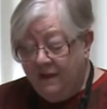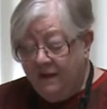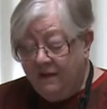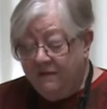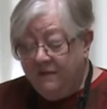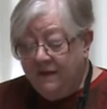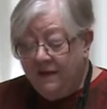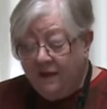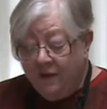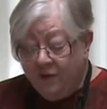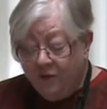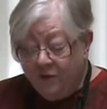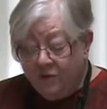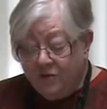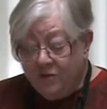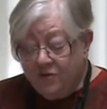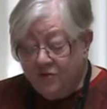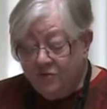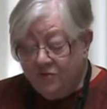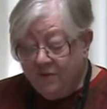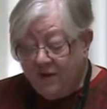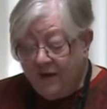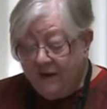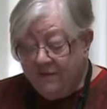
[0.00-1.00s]
They learned to
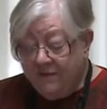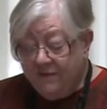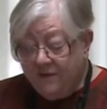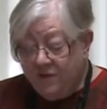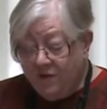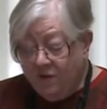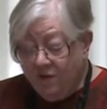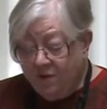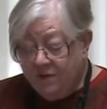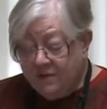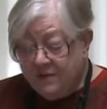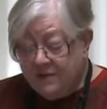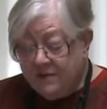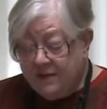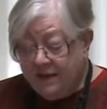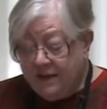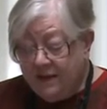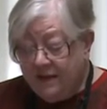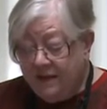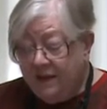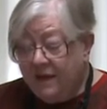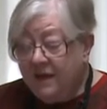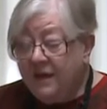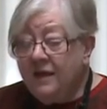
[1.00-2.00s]
drive a dog
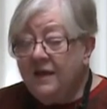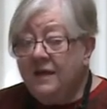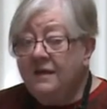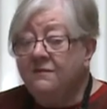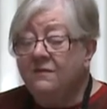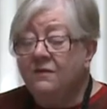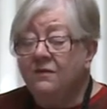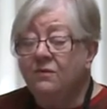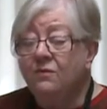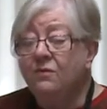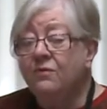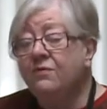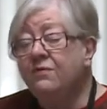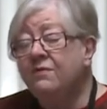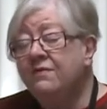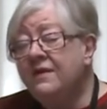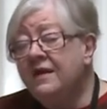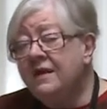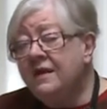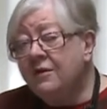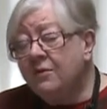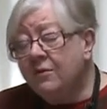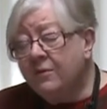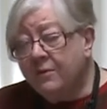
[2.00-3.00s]
sled, even though
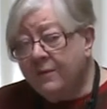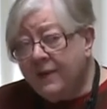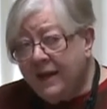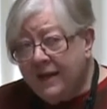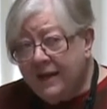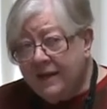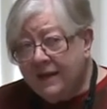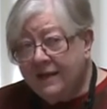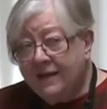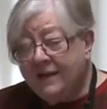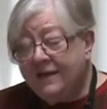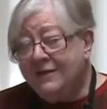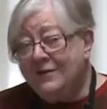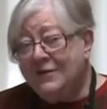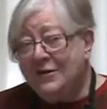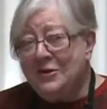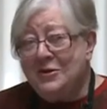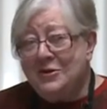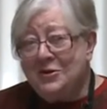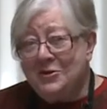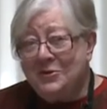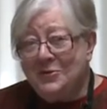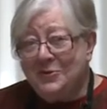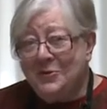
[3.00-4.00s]
theoretically they
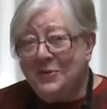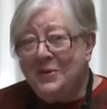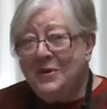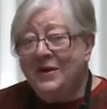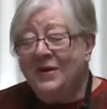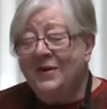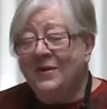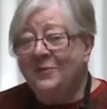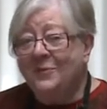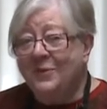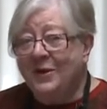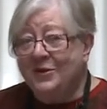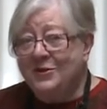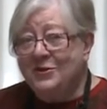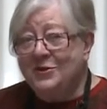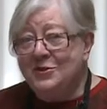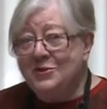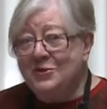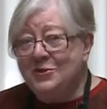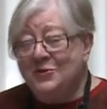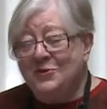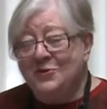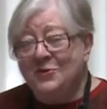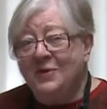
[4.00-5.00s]
knew what to
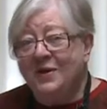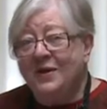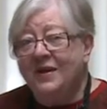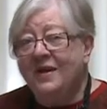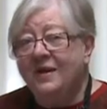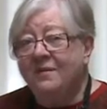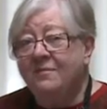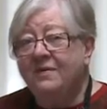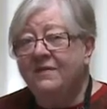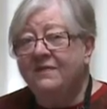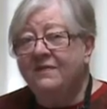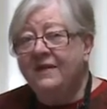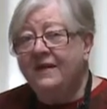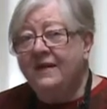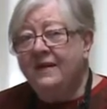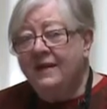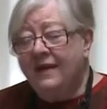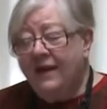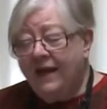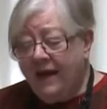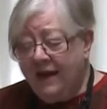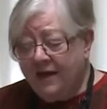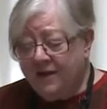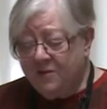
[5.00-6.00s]
do, but they
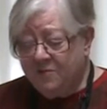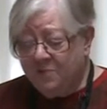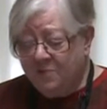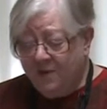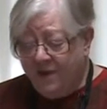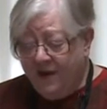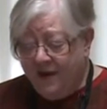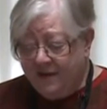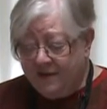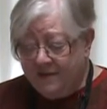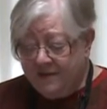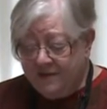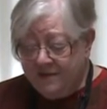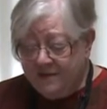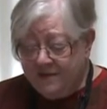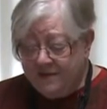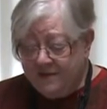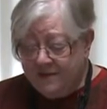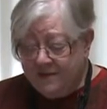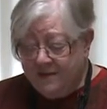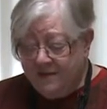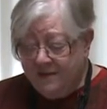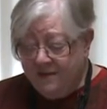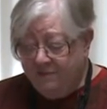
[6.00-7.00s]
lacked
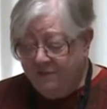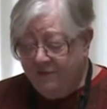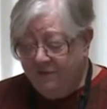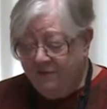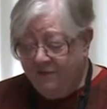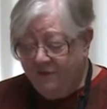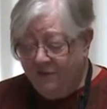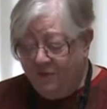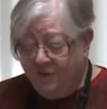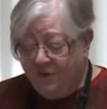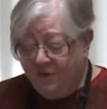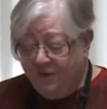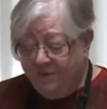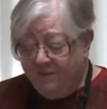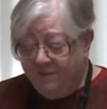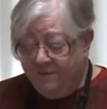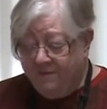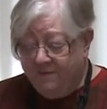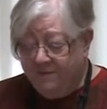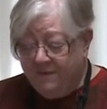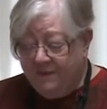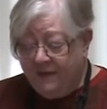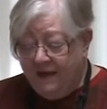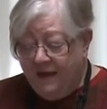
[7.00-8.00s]
practice before.
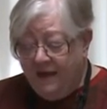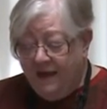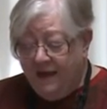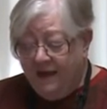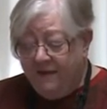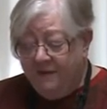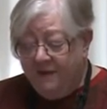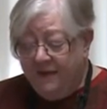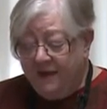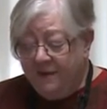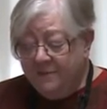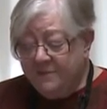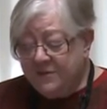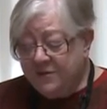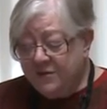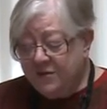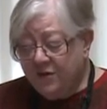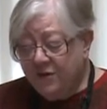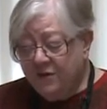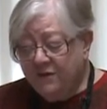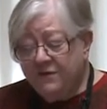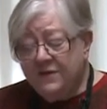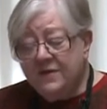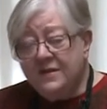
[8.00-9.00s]
They
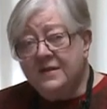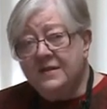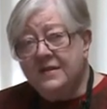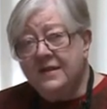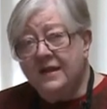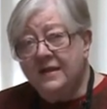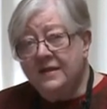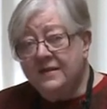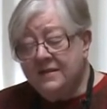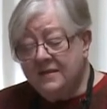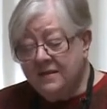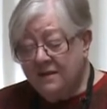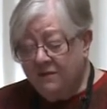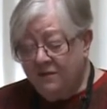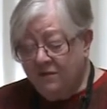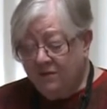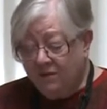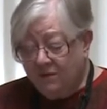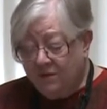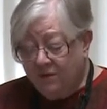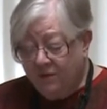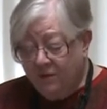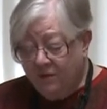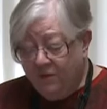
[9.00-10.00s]
observed and tested their
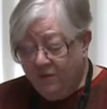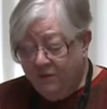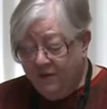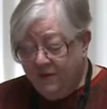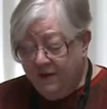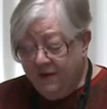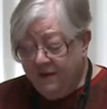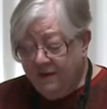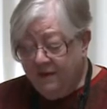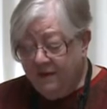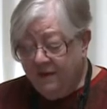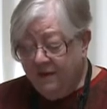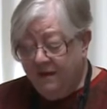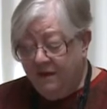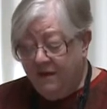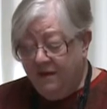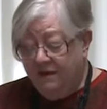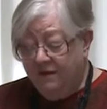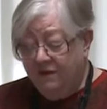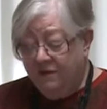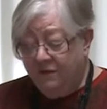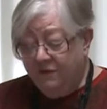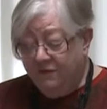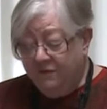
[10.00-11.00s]
clothing,
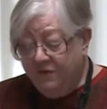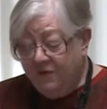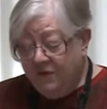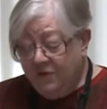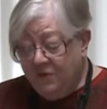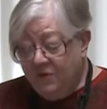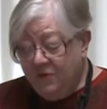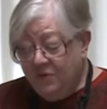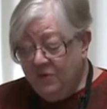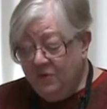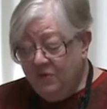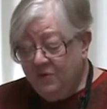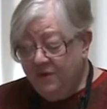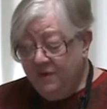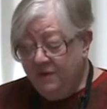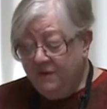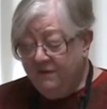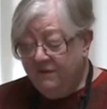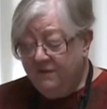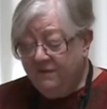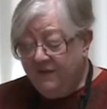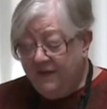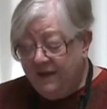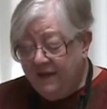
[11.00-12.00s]
their food,
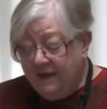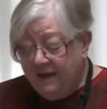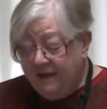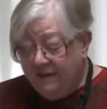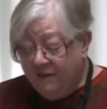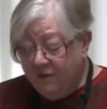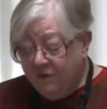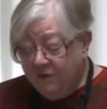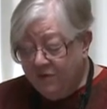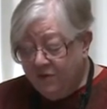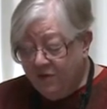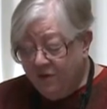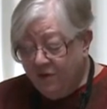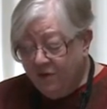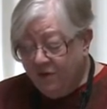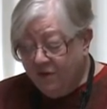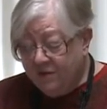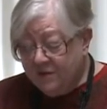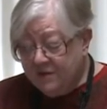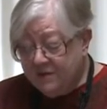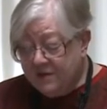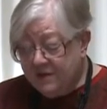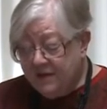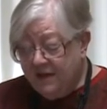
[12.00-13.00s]
feeding their
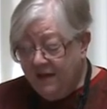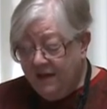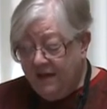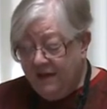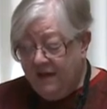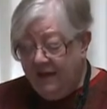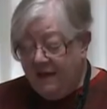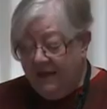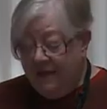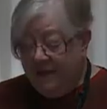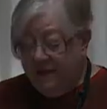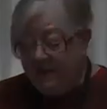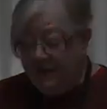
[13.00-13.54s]
dogs, and